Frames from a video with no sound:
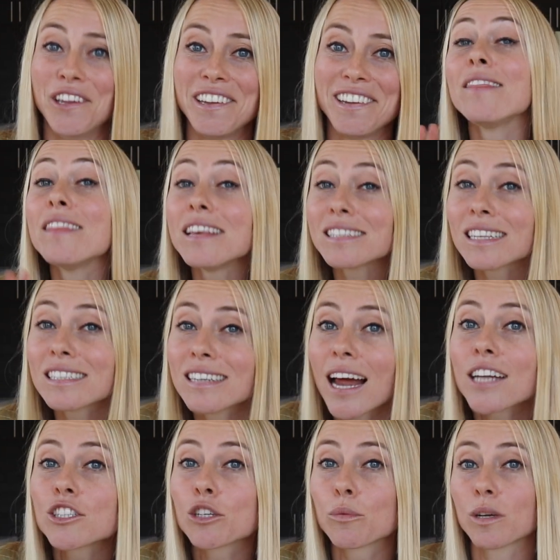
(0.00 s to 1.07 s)
And this is
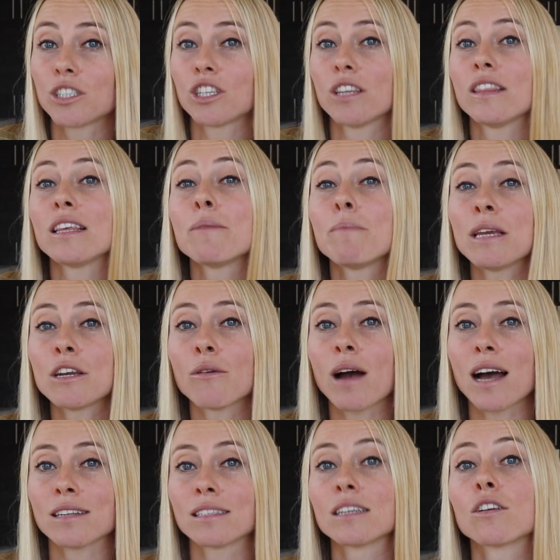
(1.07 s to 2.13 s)
naturally rich in the amino
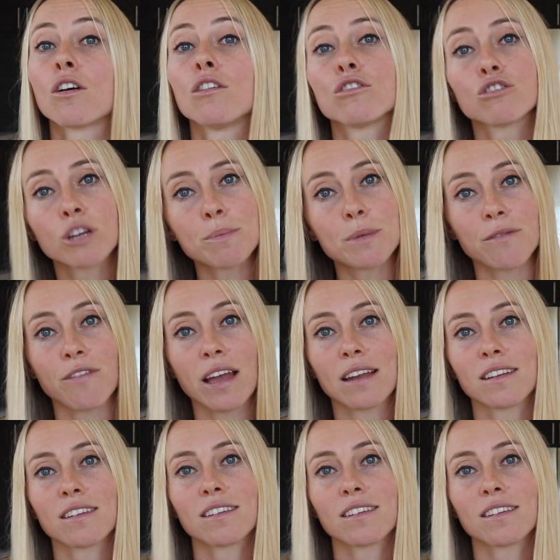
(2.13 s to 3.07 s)
acid called tryptophan.